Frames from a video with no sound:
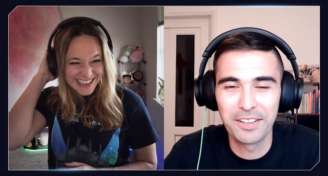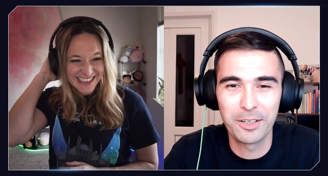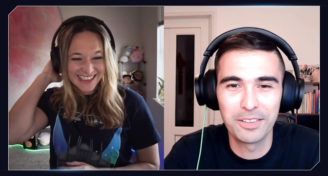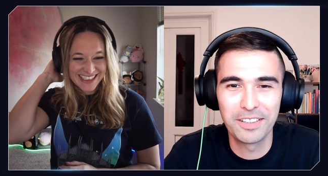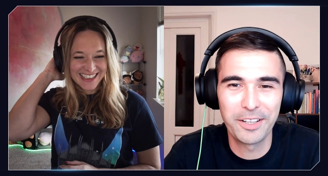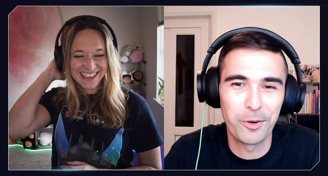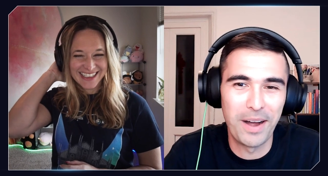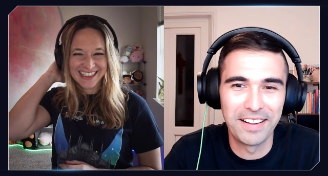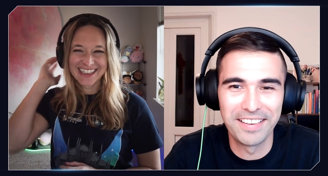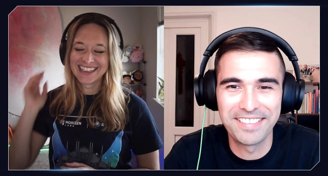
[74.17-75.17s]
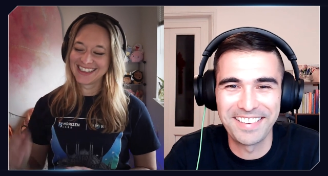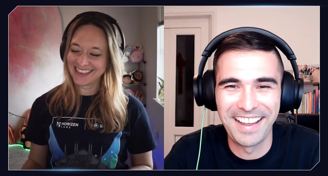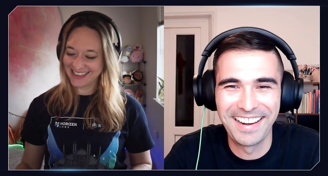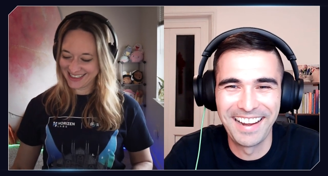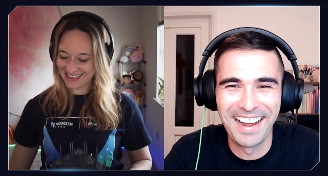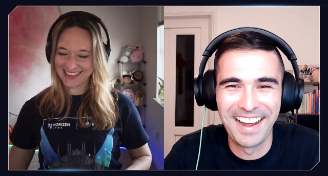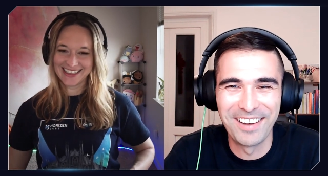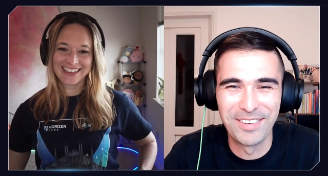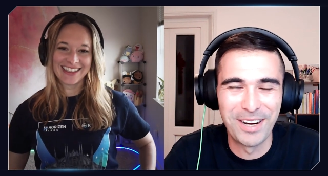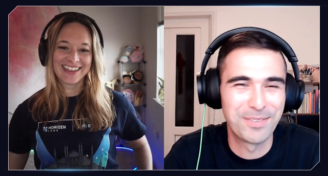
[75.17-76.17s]
Speaker 1: a little, a little while, I'd say,
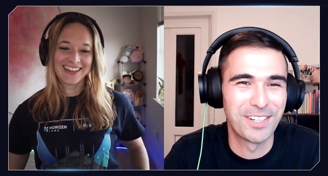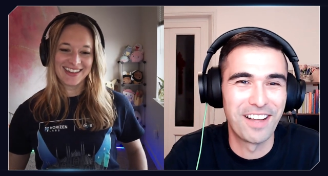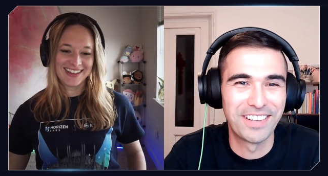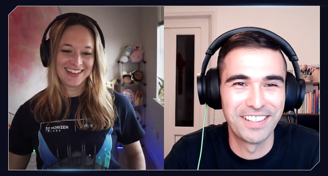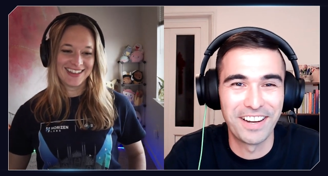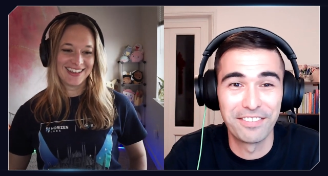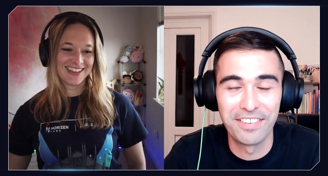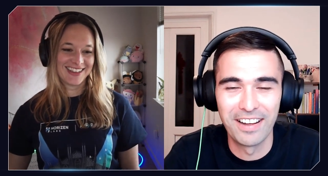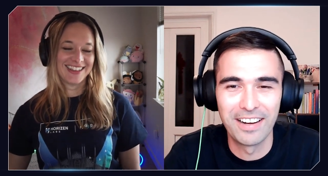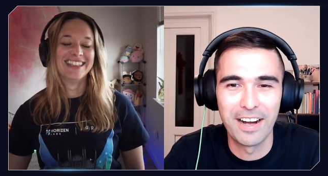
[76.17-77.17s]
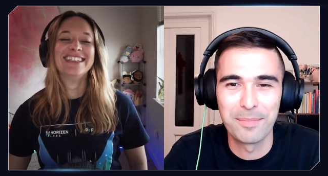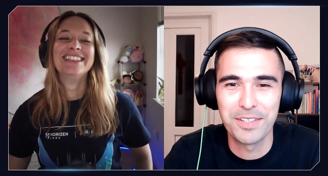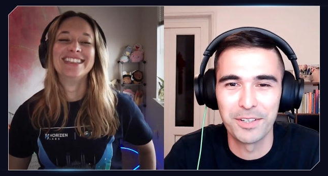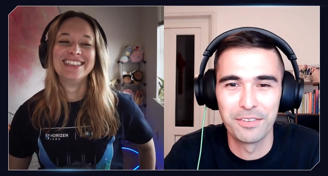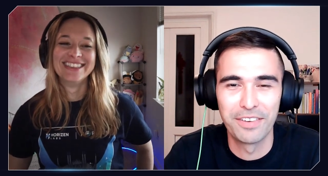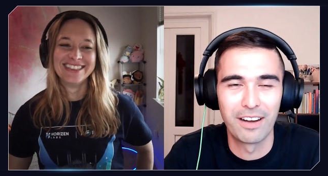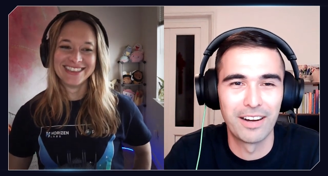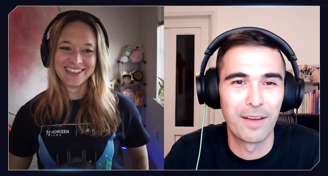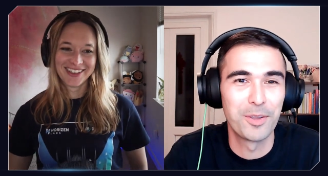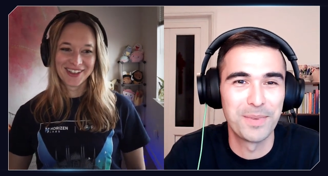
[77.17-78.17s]
uh, but I'm still having a lot of fun and I'm still
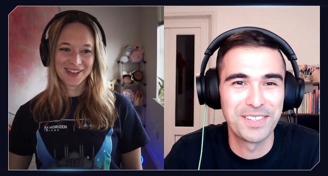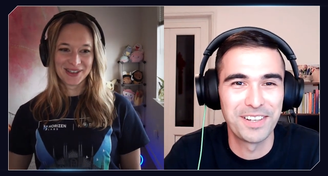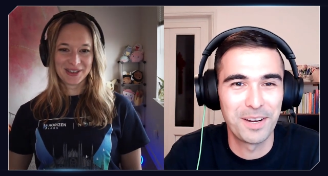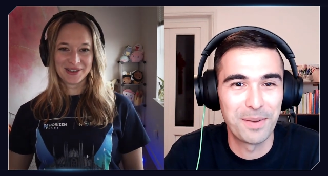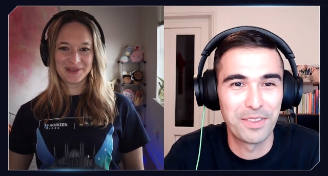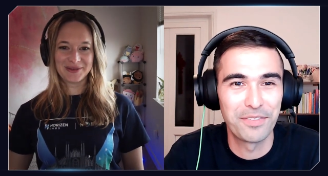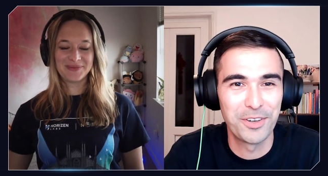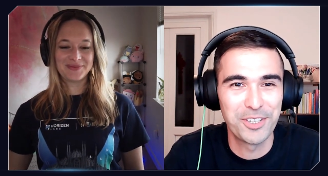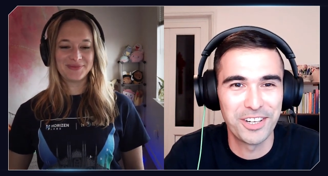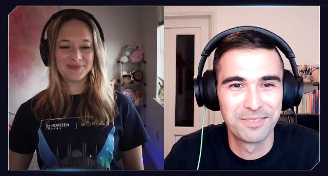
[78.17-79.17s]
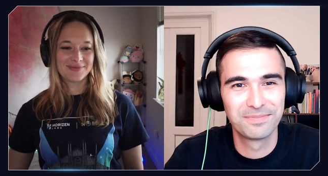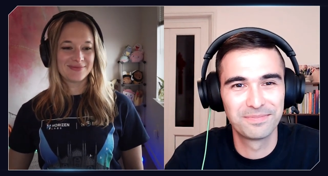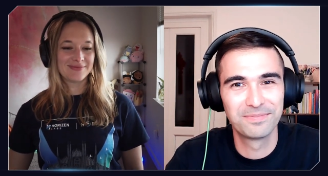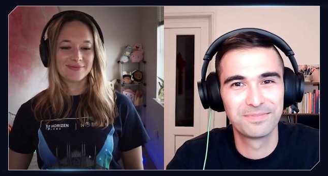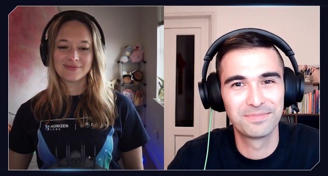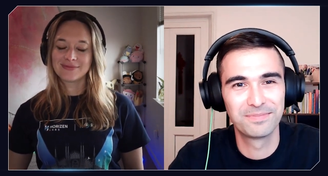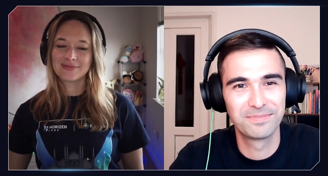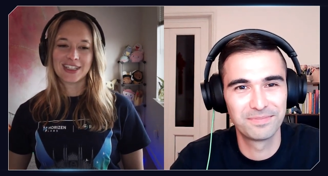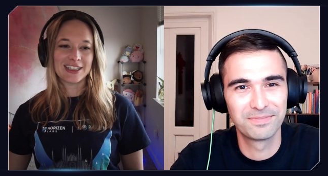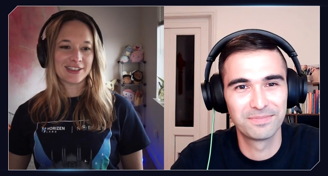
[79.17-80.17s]
very optimistic about the future.
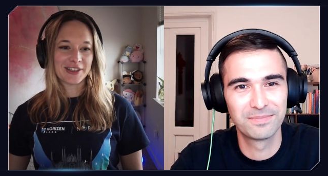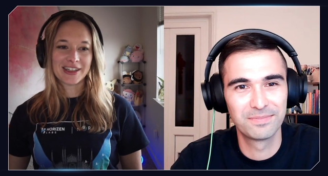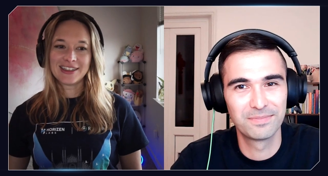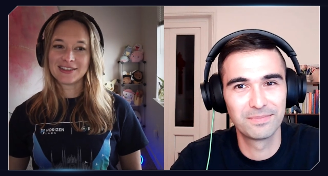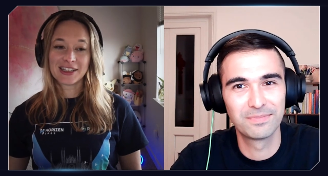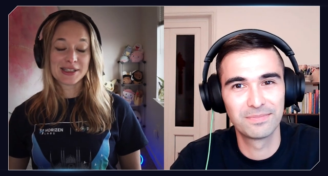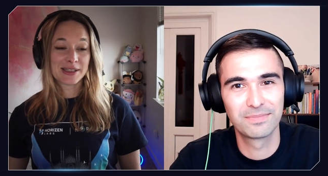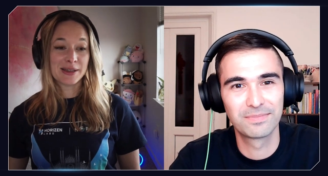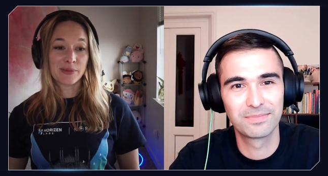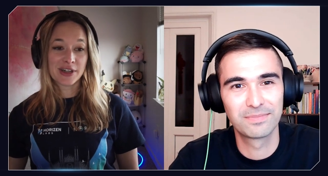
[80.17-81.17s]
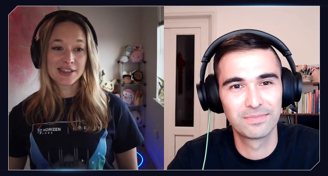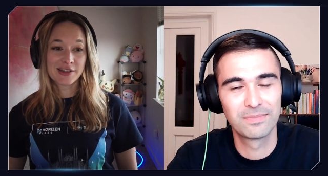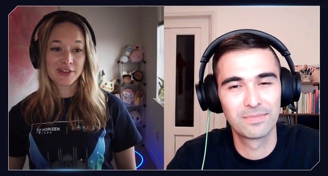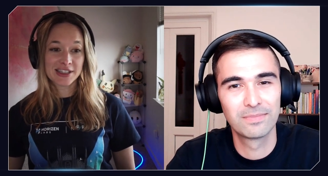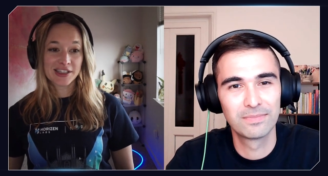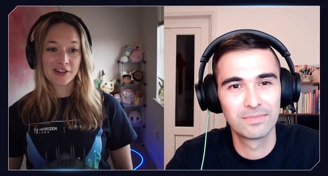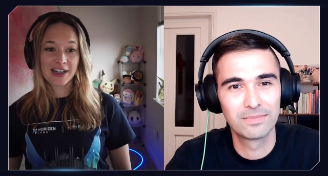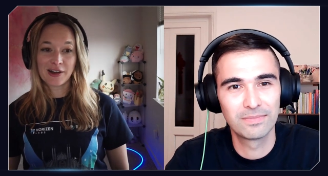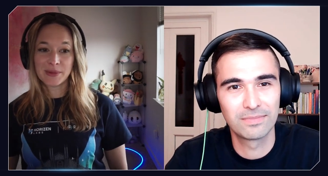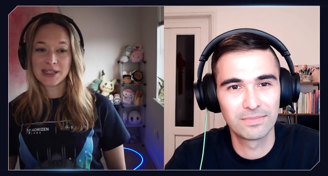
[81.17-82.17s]
Speaker 2: Yeah, that's impressive
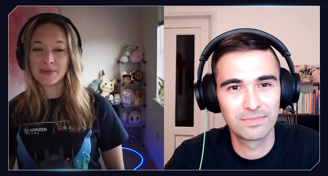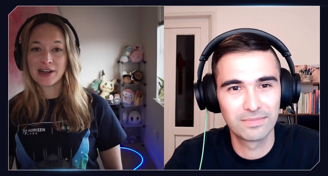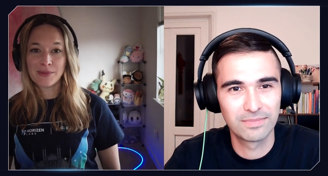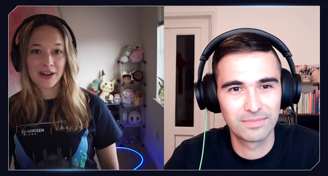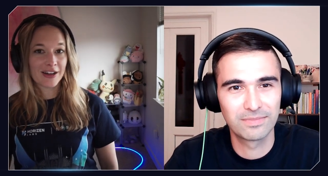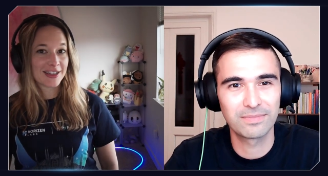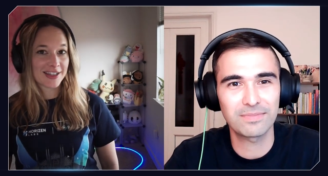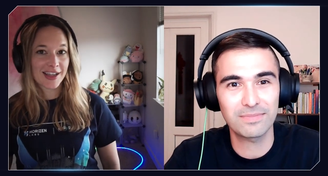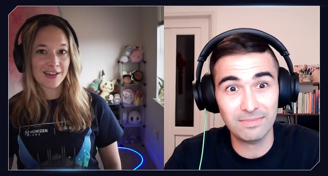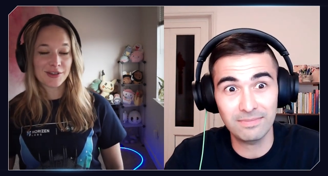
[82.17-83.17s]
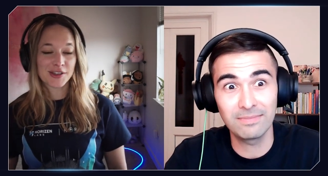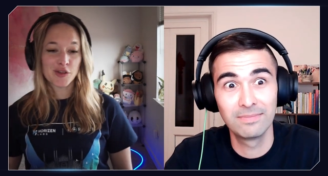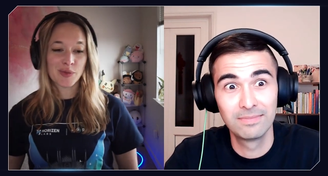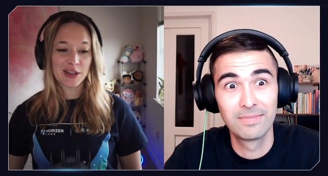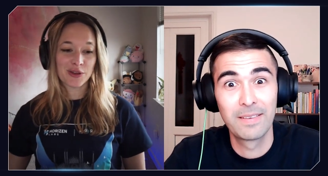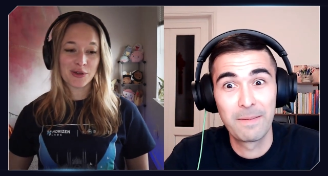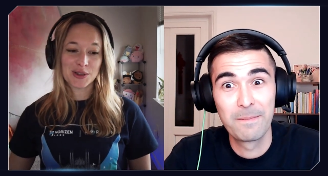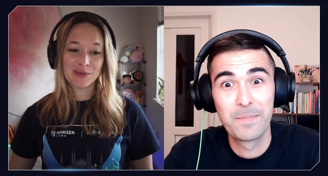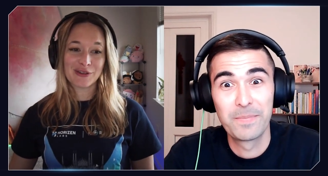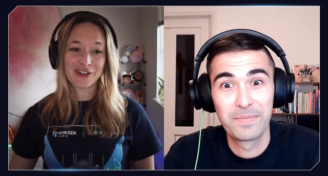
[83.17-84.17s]
considering how many bear market cycles you've been
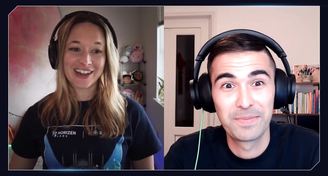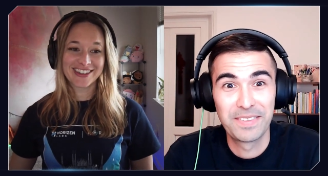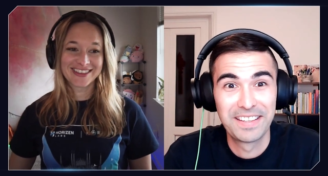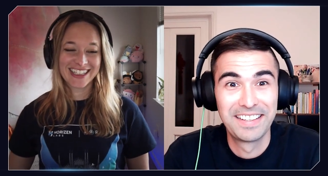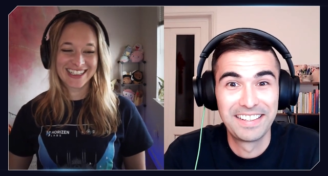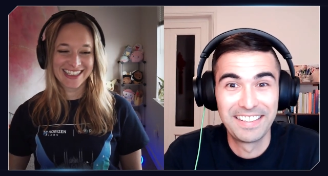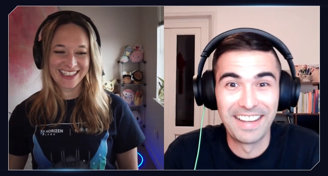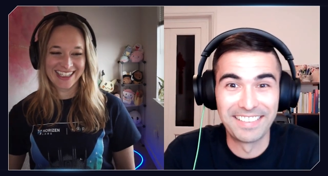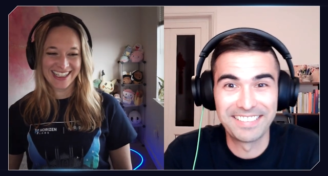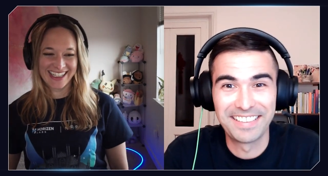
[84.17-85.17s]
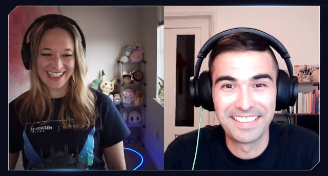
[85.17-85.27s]
through, to be fair.
Speaker 1: yes,